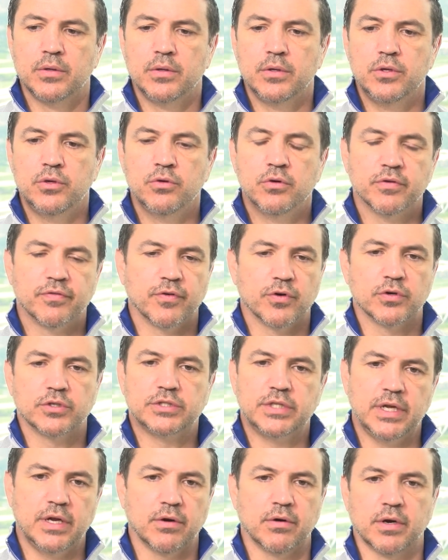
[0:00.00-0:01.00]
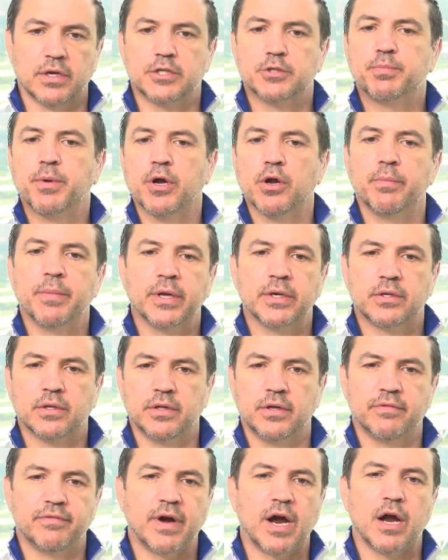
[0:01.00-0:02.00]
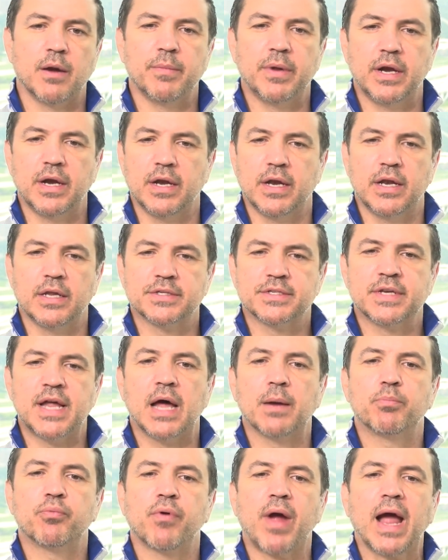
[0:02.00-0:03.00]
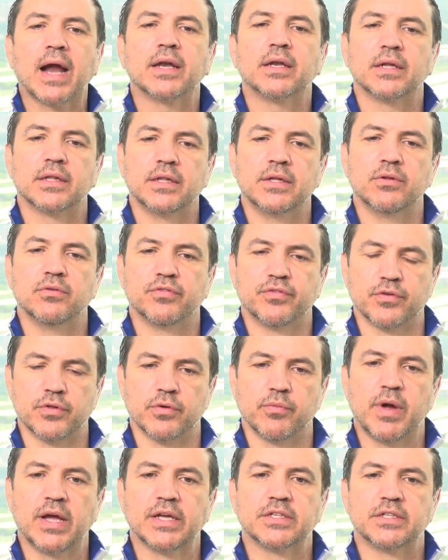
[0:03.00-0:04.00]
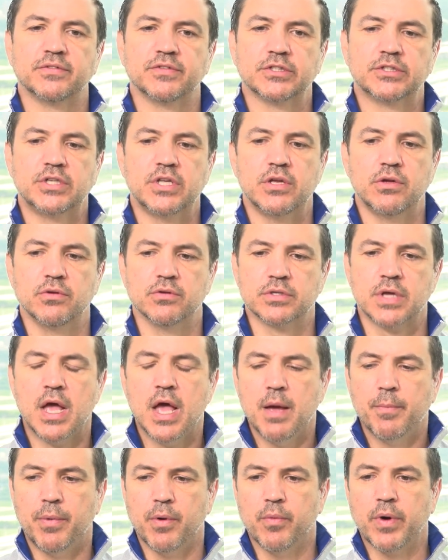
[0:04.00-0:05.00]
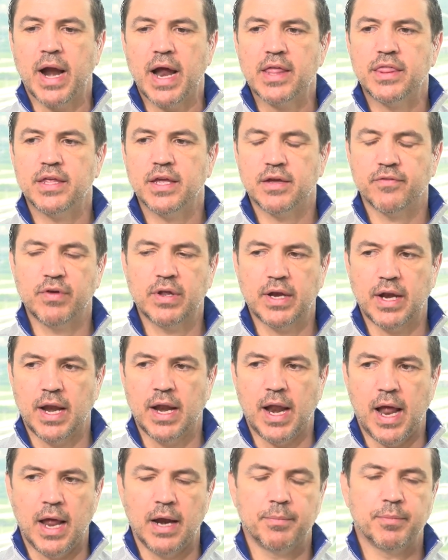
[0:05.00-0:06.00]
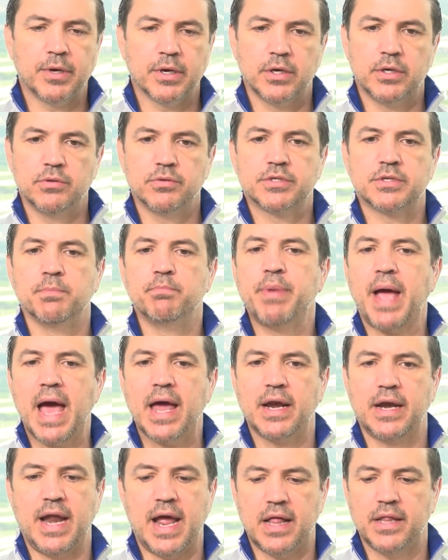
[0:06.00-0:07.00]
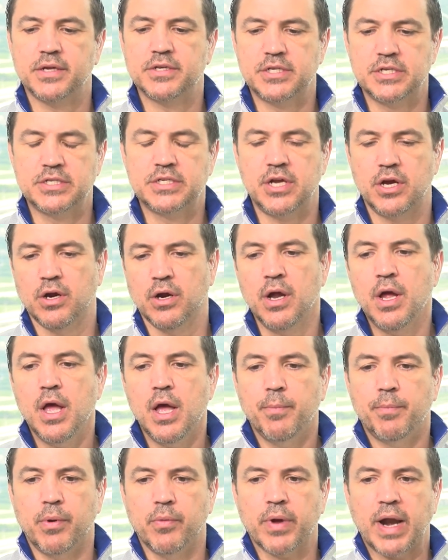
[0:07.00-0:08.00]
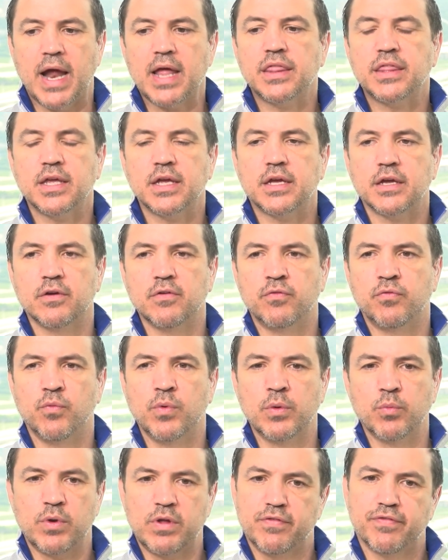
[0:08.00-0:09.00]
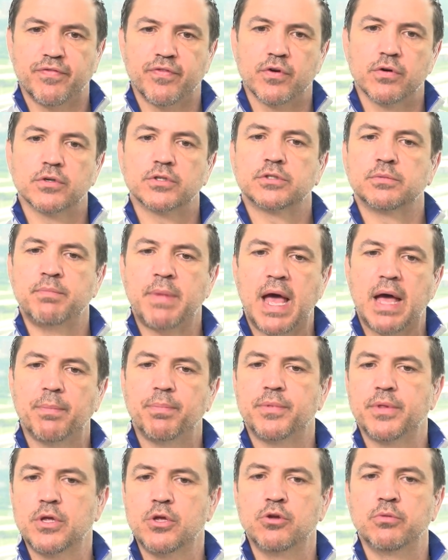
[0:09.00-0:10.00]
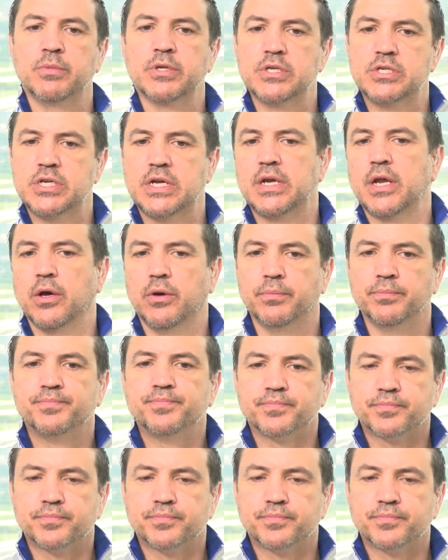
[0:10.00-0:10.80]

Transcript: university or an experimental environment, and it's not practical for the rest of us to use. But when I think of it, and I'm going to do some bad analogies here, but when I think of when we first mapped the human genome,